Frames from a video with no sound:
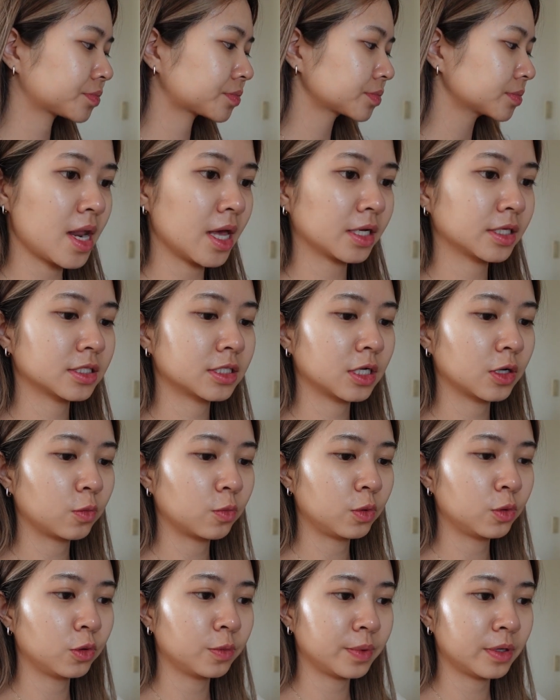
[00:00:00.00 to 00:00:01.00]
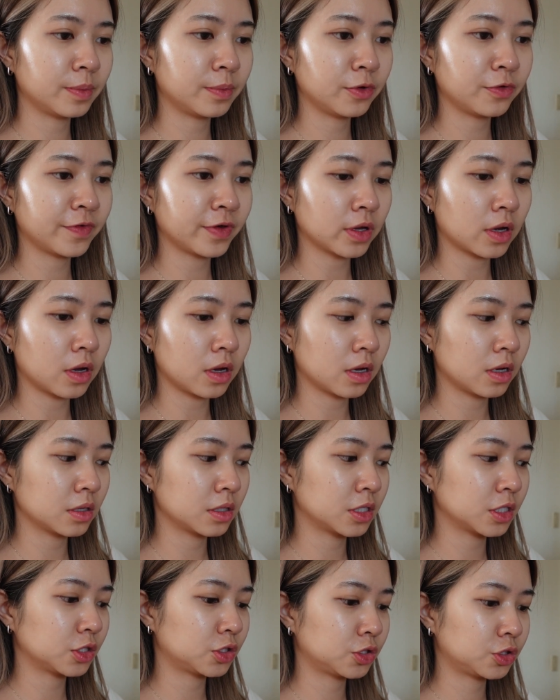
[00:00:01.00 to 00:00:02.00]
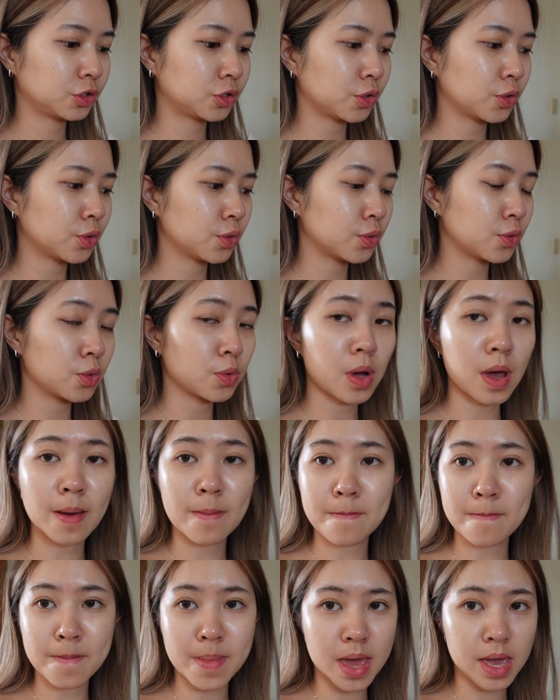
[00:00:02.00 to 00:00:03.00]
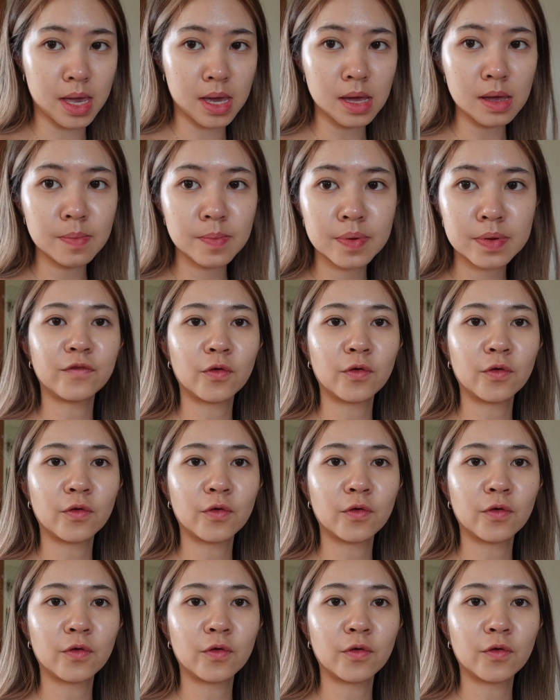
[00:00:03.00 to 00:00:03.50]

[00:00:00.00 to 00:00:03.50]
Next, we will be moving on to makeup.